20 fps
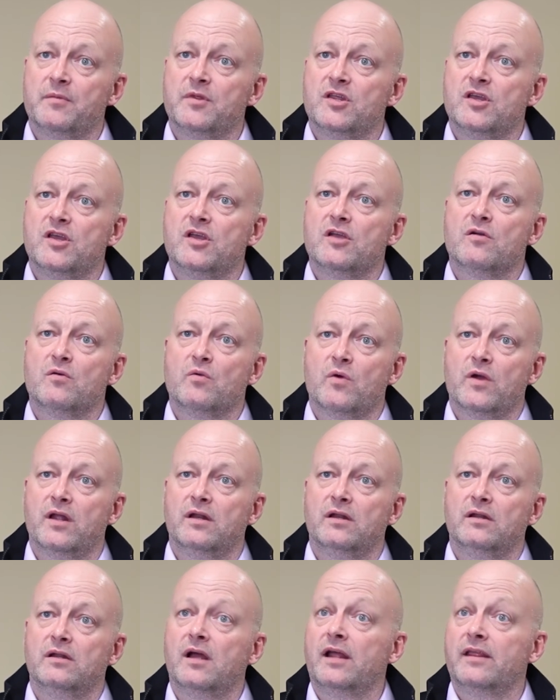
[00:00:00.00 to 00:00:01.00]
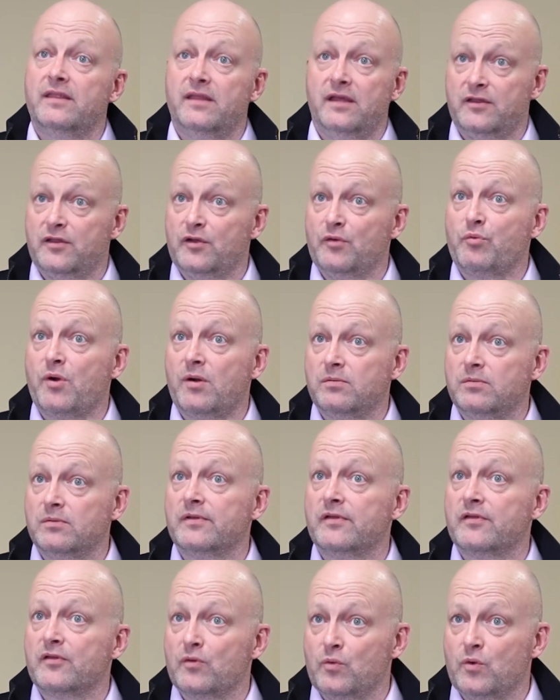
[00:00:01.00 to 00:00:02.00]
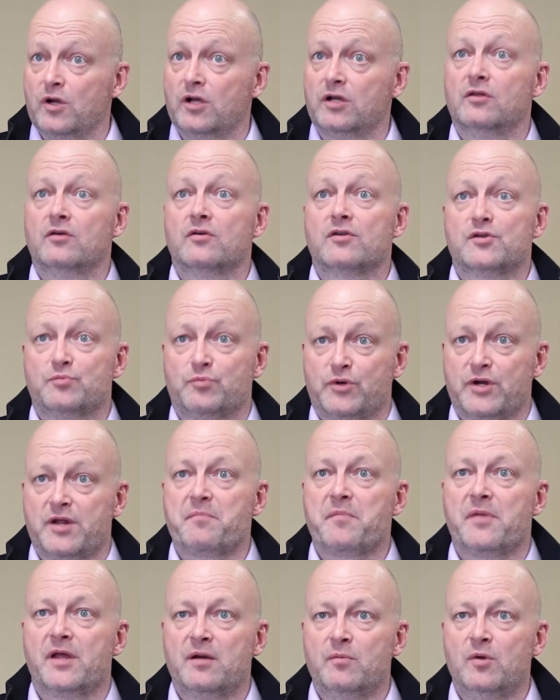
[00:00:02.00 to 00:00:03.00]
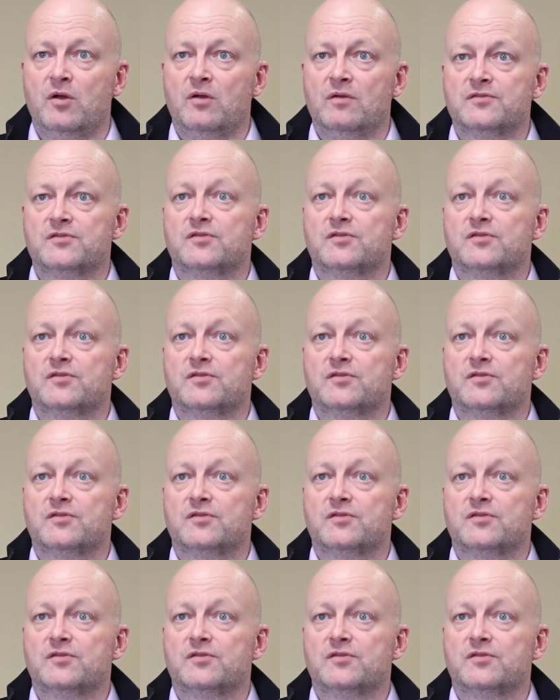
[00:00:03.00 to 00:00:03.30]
of the year when I think their workload is pretty minimal.